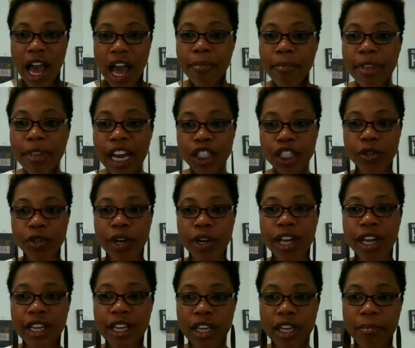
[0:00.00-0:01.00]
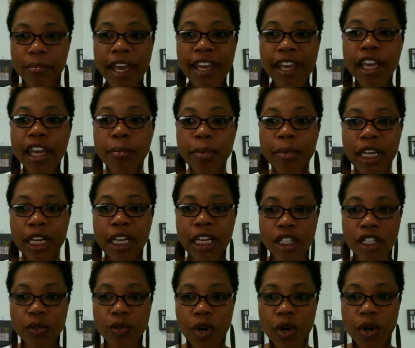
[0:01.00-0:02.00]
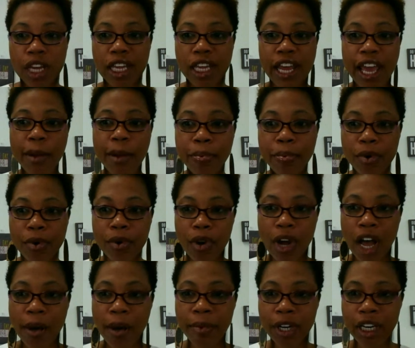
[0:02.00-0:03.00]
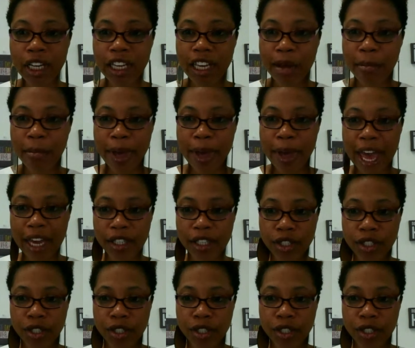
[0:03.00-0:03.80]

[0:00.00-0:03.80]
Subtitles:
I'm not trading. Making money is what, in April, I'm going to get back